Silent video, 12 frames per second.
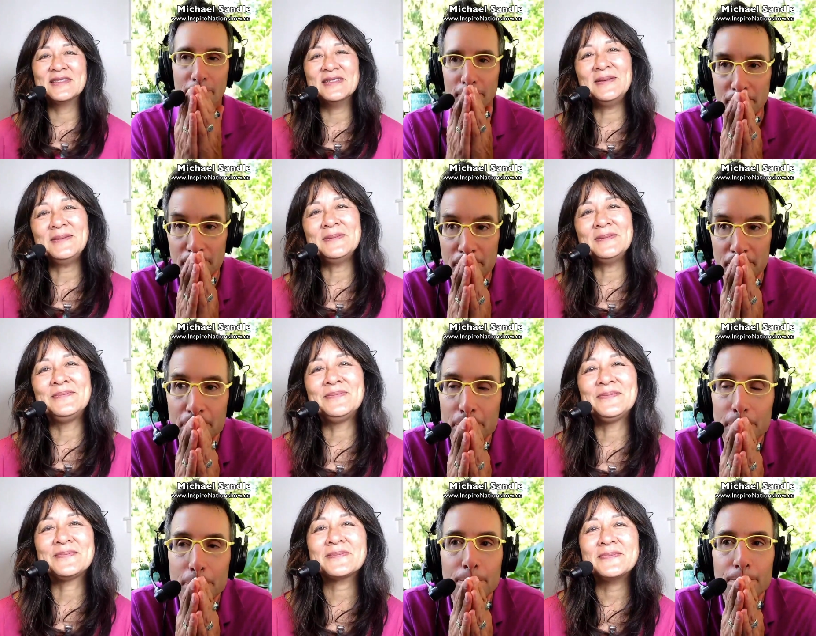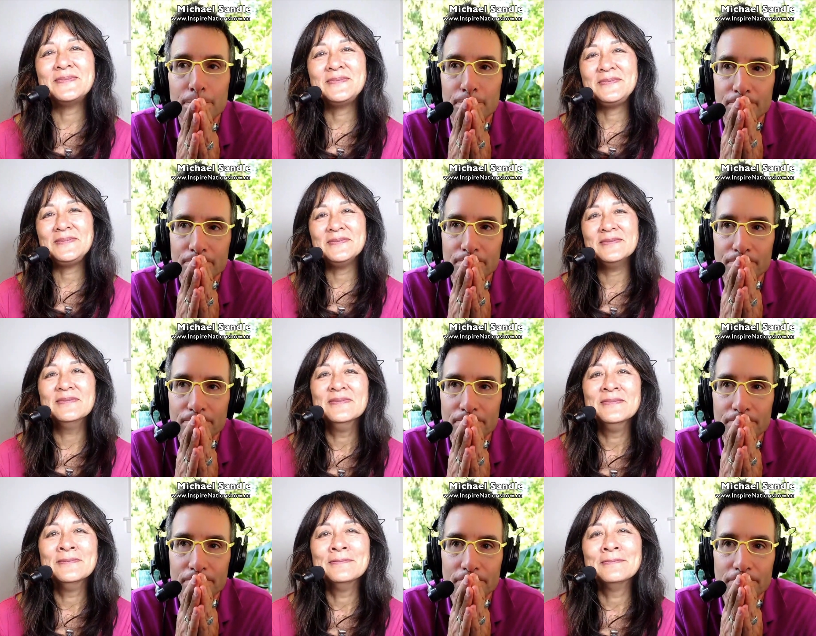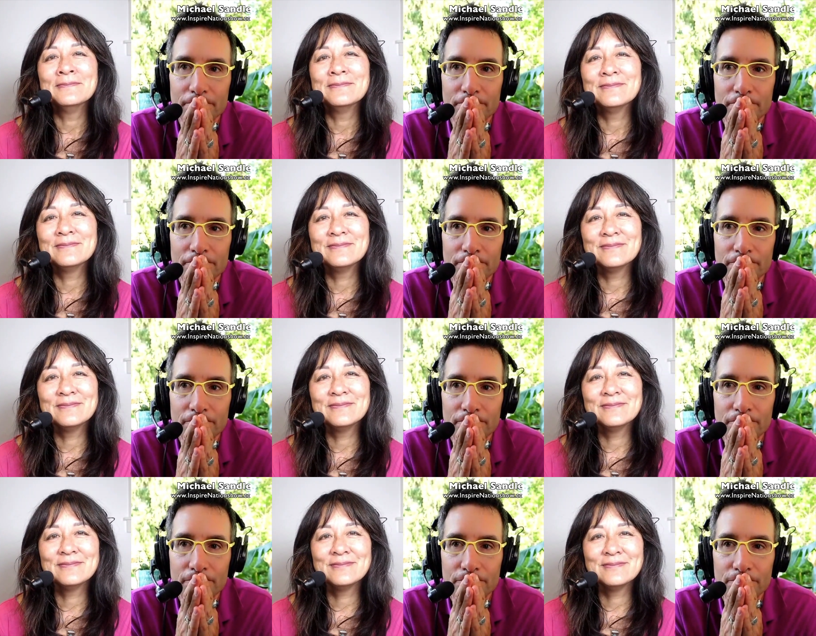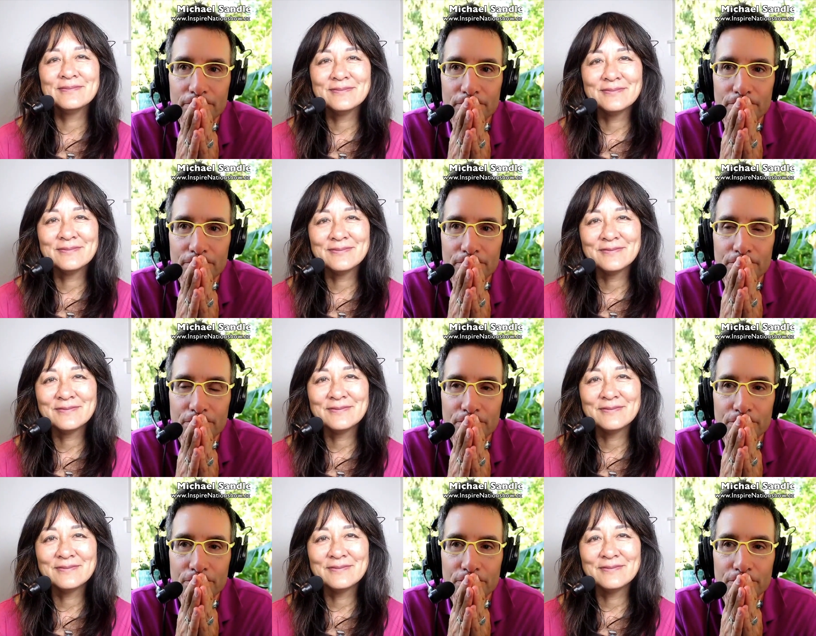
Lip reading: (silence)